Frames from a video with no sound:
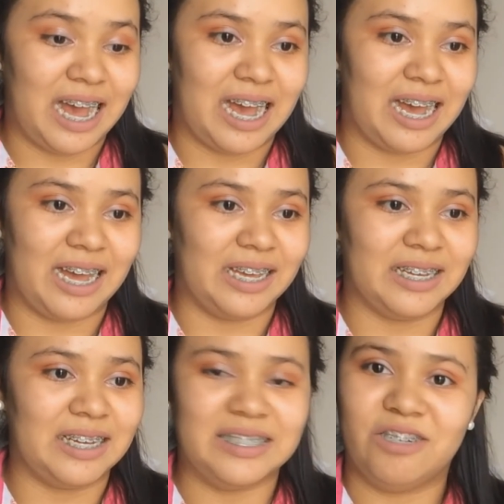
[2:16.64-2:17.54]

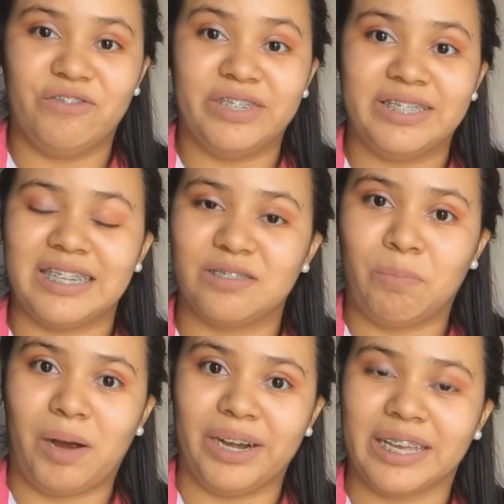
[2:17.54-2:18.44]
I didn't feel that
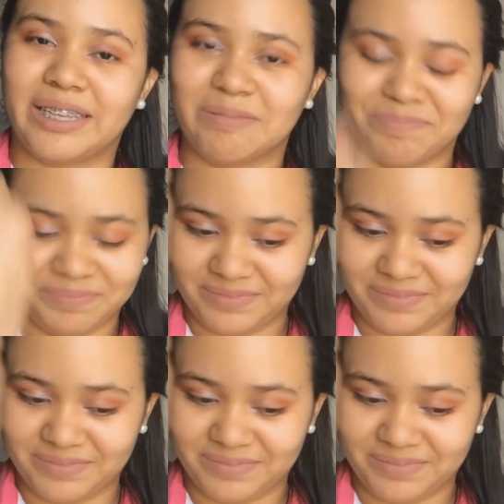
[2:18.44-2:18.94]
spark.